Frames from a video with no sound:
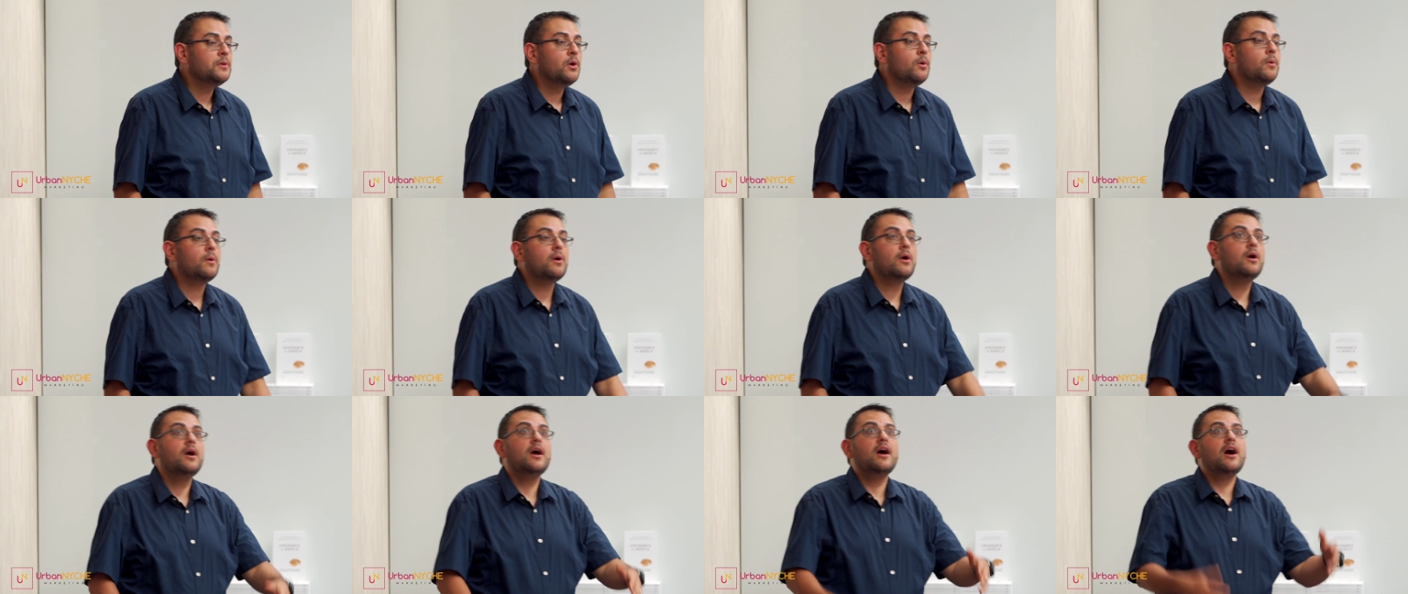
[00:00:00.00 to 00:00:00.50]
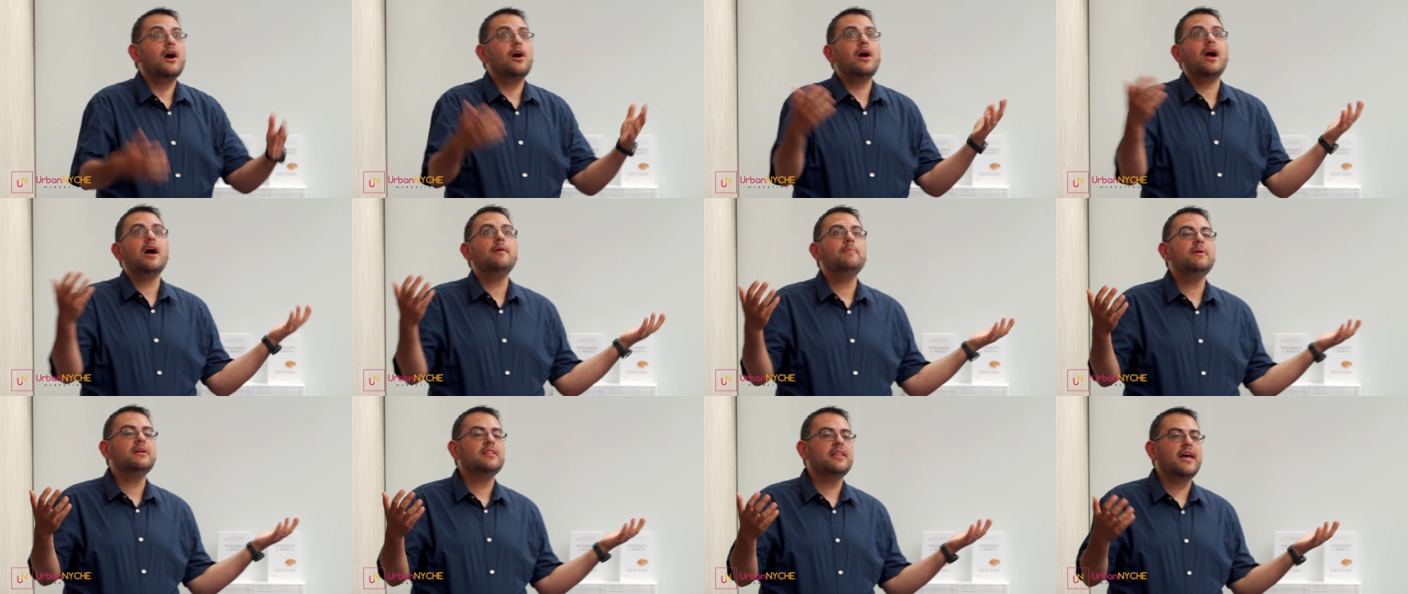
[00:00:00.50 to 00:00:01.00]
Or
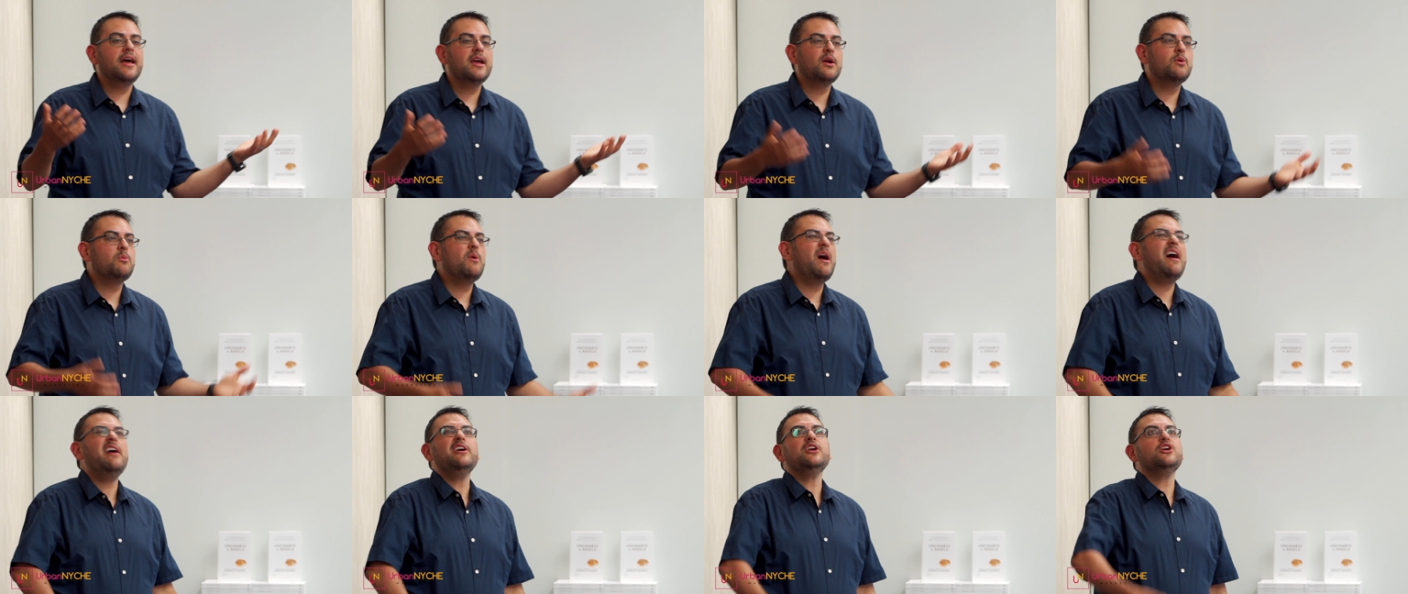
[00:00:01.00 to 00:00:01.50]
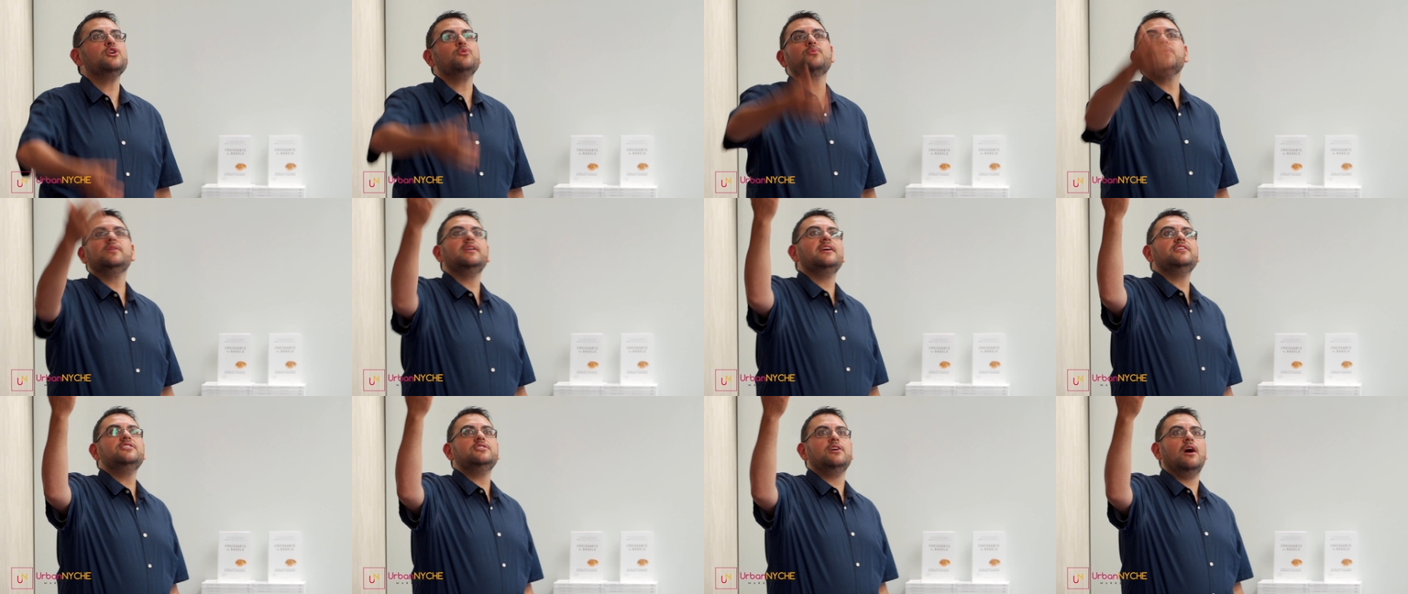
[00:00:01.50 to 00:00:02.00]
how about like, wow, you're
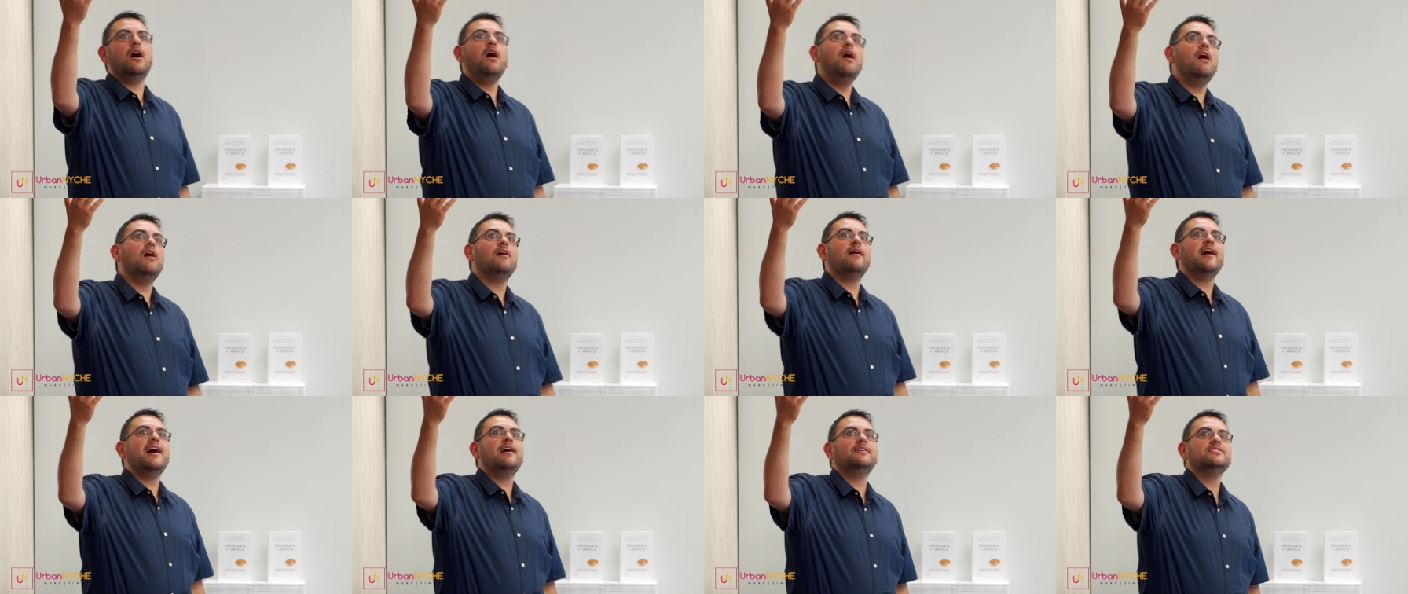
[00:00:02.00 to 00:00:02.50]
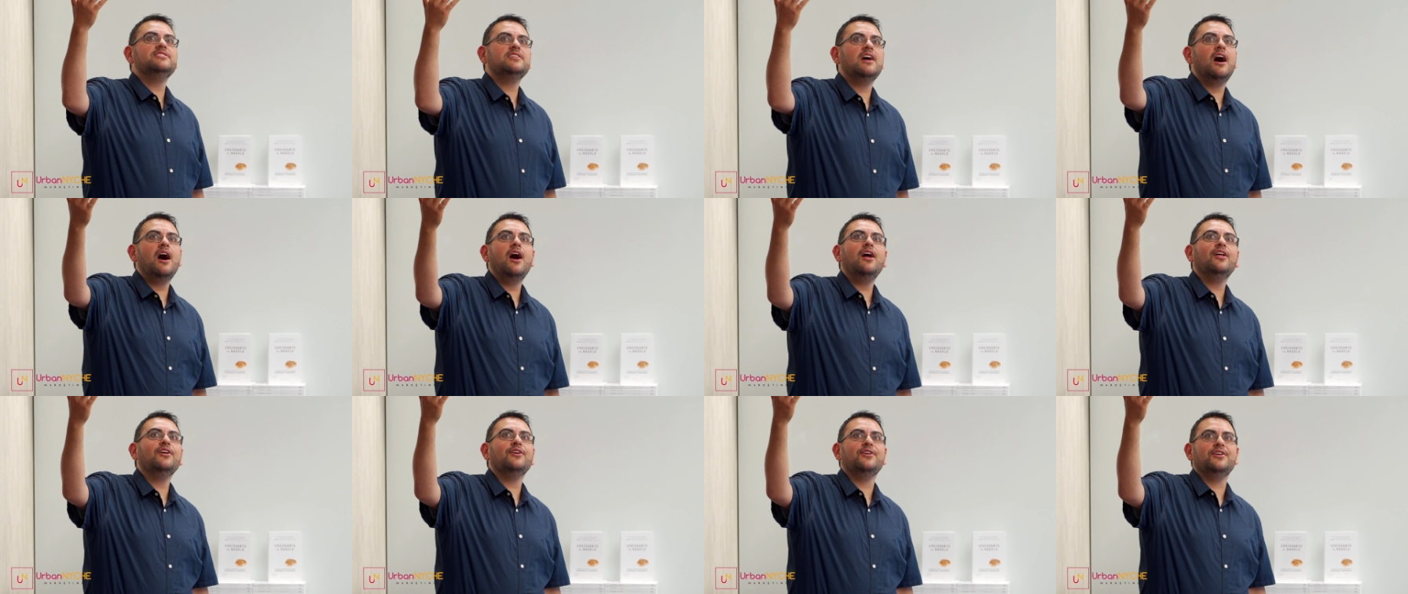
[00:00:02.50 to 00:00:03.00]
really tall. How
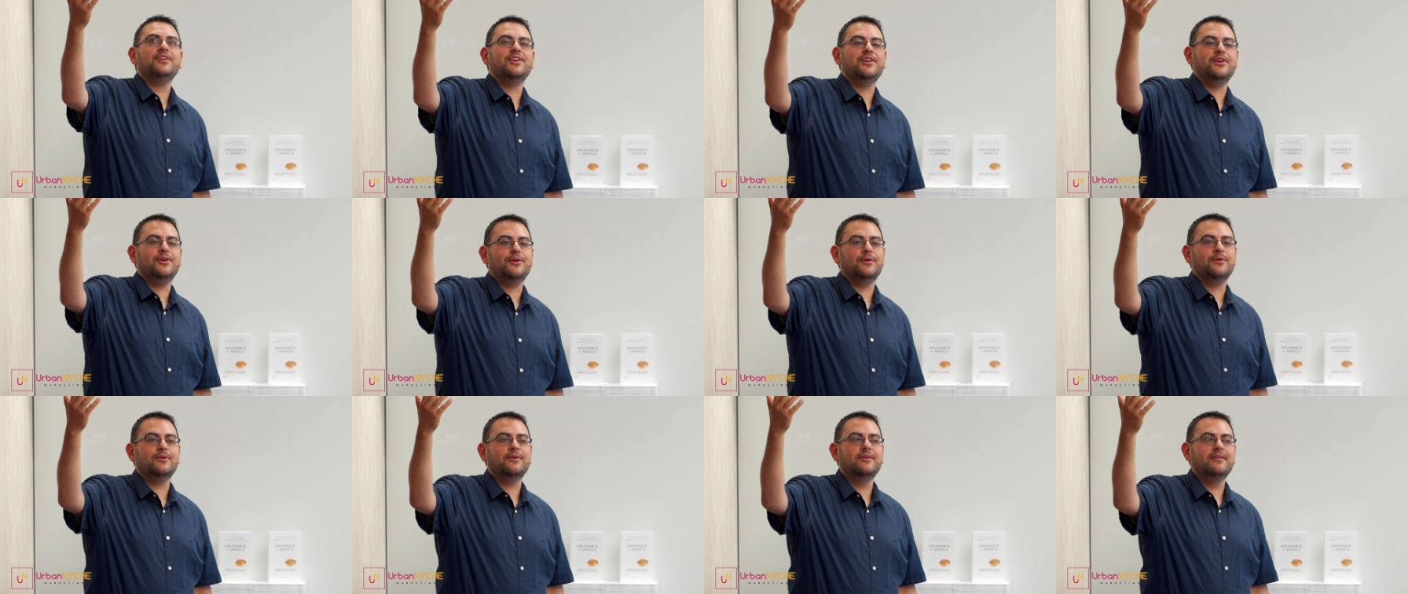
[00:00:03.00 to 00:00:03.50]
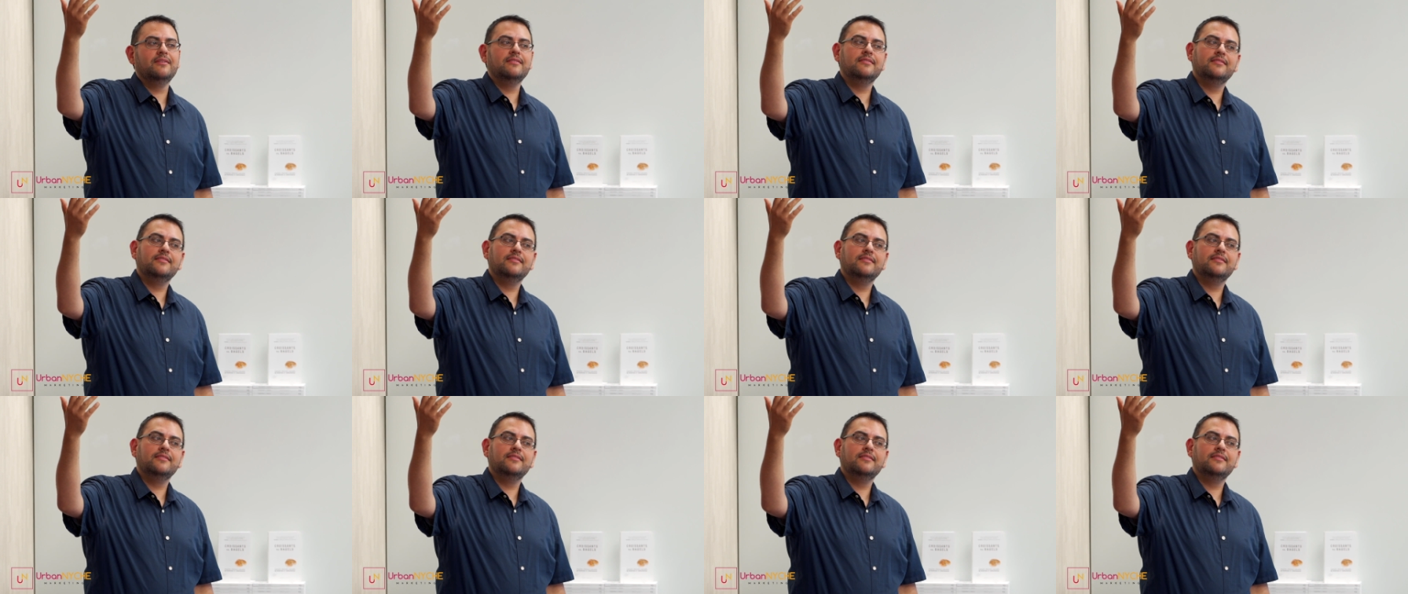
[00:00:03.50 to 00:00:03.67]
tall are you?